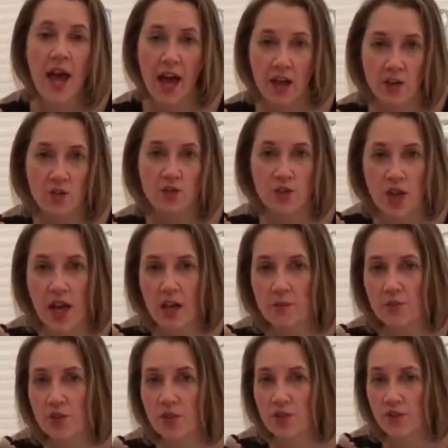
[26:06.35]
and also
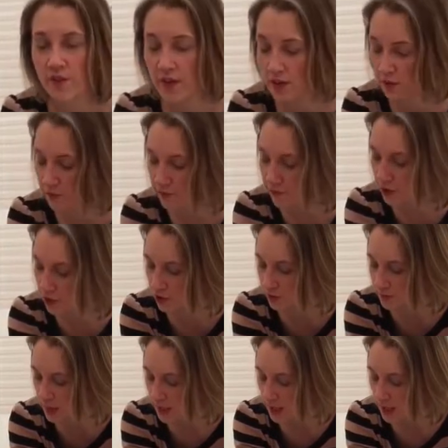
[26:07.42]
helps you to feel full.